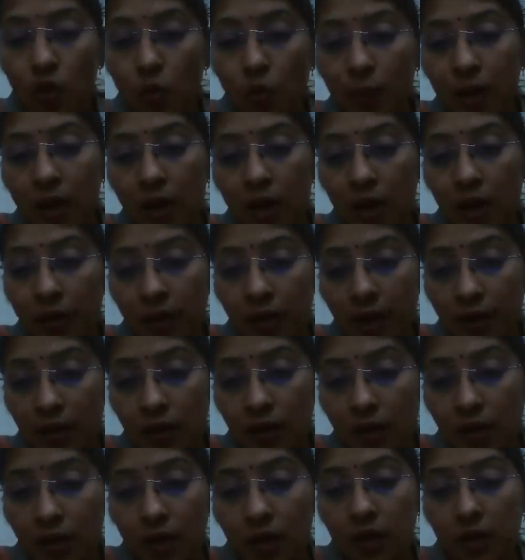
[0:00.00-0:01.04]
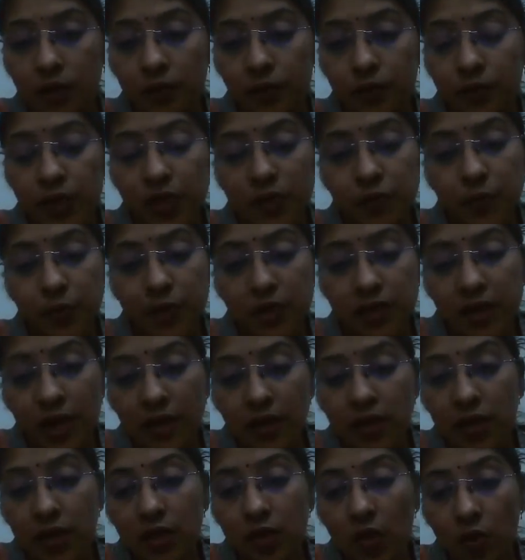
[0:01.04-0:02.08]
syncopal attack is
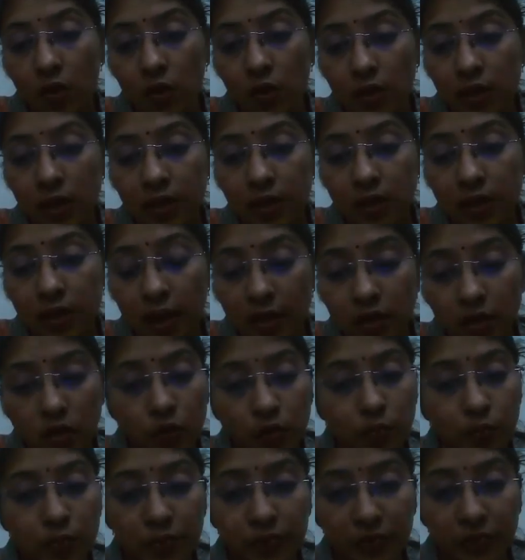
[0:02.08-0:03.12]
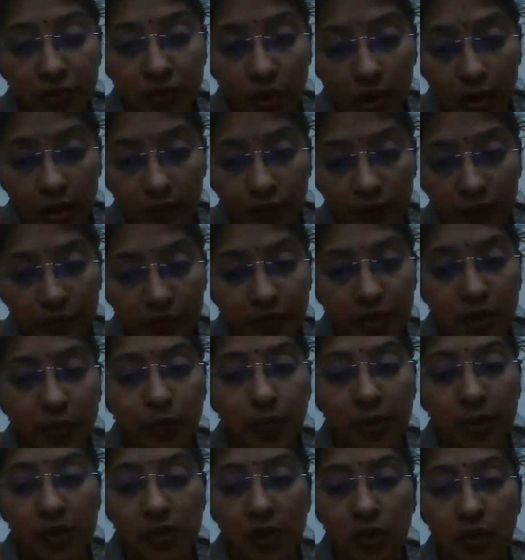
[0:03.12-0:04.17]
present in only 10 to
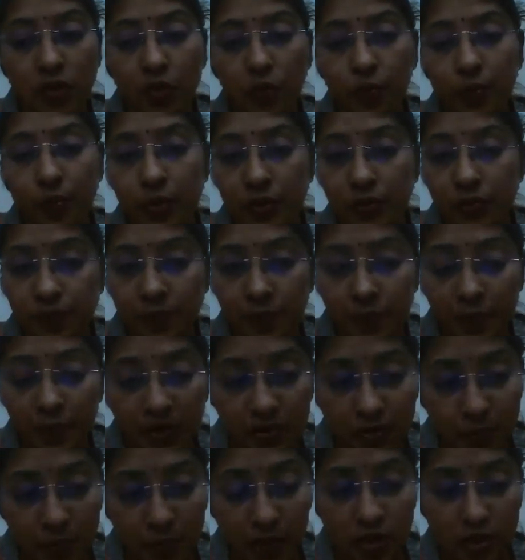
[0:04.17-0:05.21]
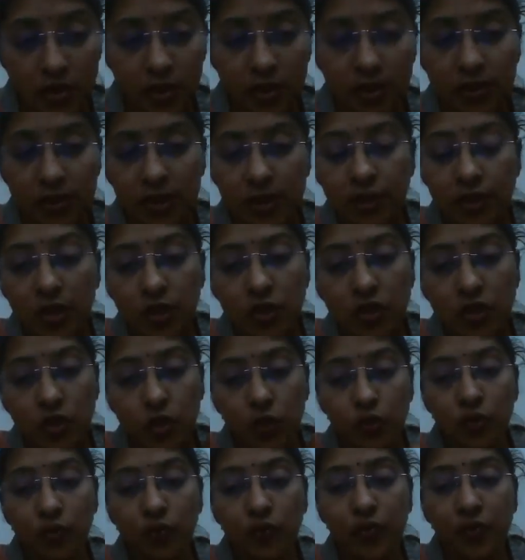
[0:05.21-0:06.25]
15% of those patients. It is
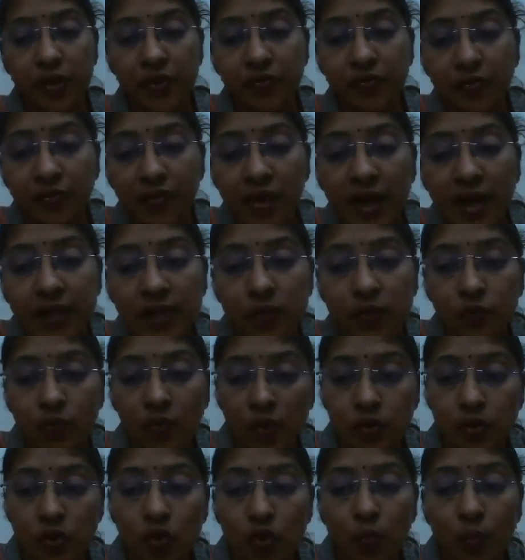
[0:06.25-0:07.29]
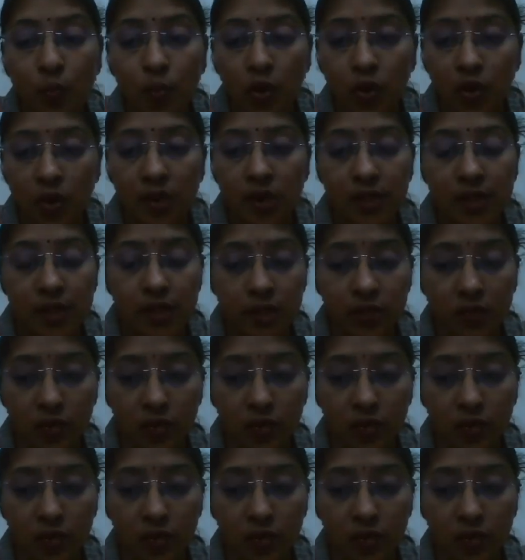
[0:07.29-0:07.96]
due to reflex vasomotor